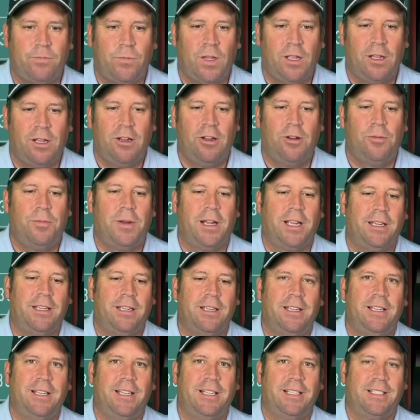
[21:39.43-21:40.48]
Oh my
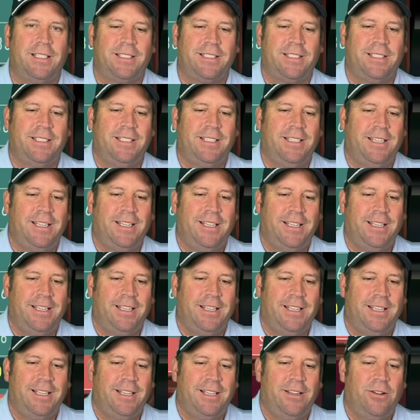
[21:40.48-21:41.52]
goodness.
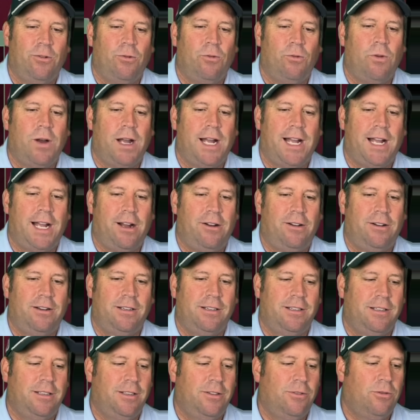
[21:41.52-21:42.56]
Wow.
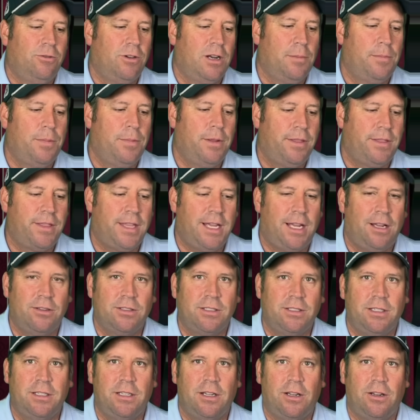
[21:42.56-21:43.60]
We're up a
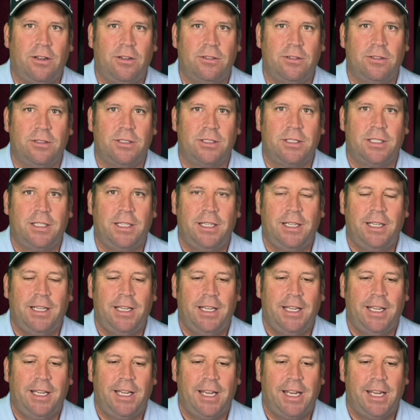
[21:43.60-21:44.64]
$1,000.
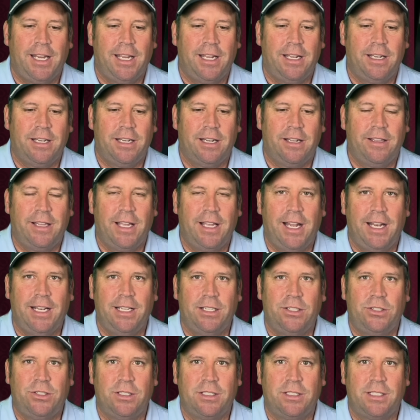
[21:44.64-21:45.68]
And uh, that
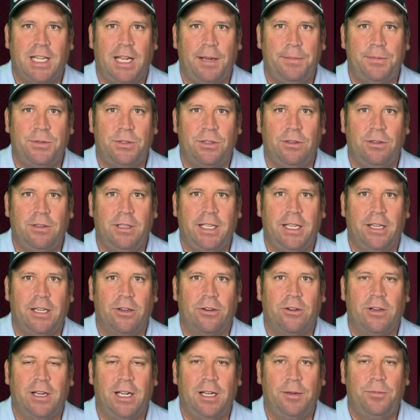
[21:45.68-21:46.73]
is just absolutely
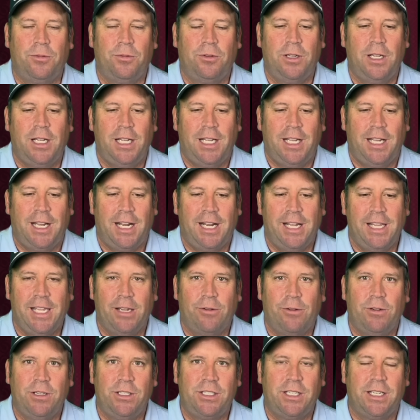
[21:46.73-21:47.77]
incredible. I
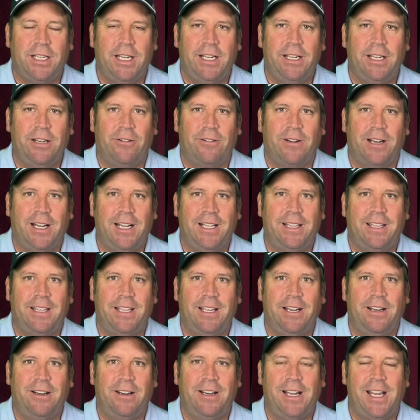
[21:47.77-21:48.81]
think we should end it right
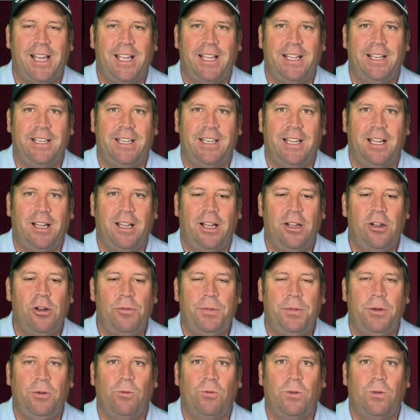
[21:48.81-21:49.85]
there. And uh, I
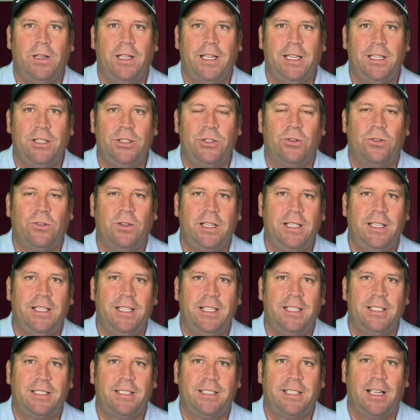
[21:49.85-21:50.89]
hope you really enjoyed
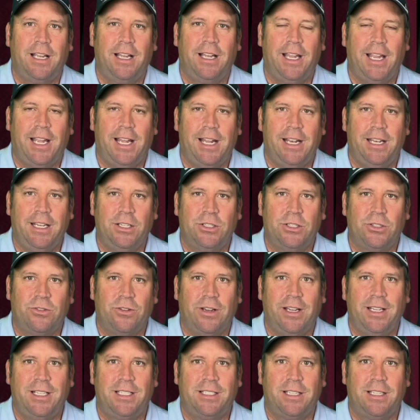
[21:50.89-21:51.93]
this uh, Adding
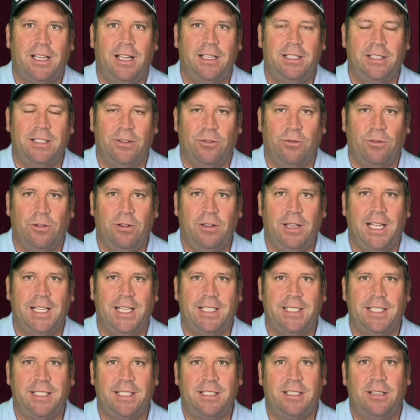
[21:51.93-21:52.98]
Streets uh, roulette
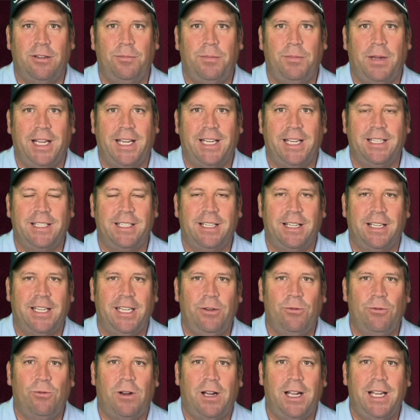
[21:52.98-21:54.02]
system by
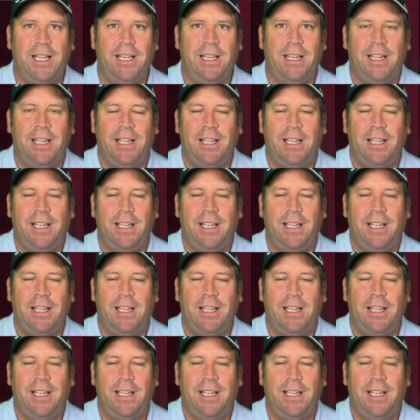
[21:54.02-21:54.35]
Kentucky White.